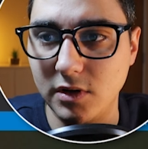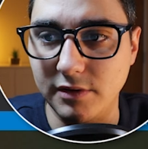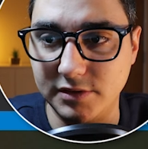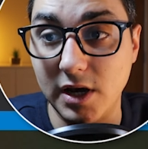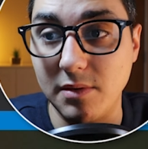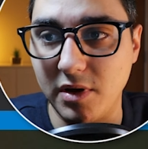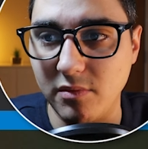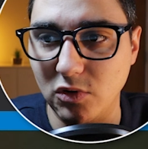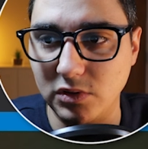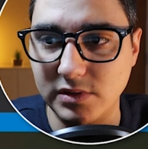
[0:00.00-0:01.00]
of type I
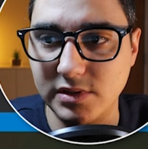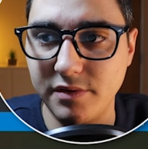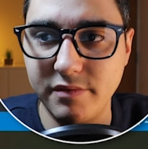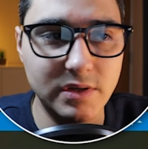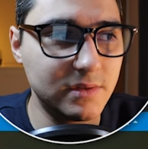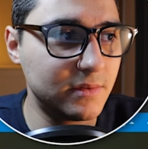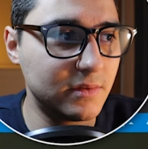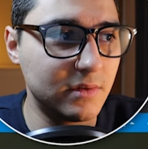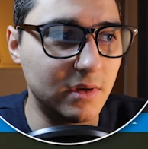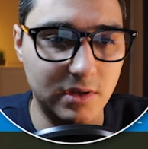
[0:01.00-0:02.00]
model service,
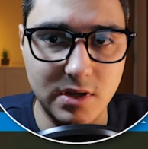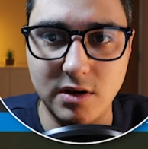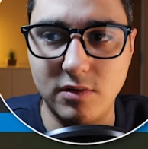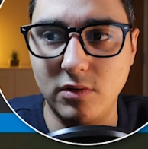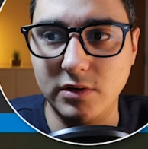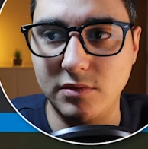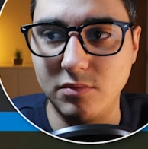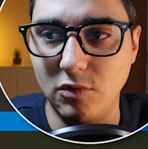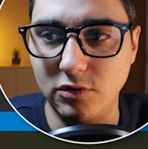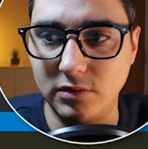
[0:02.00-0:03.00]
and then call it
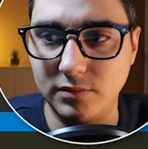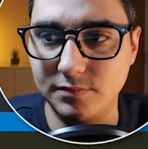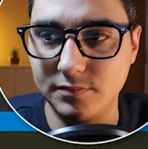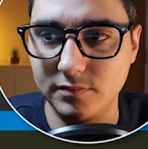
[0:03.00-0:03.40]
model.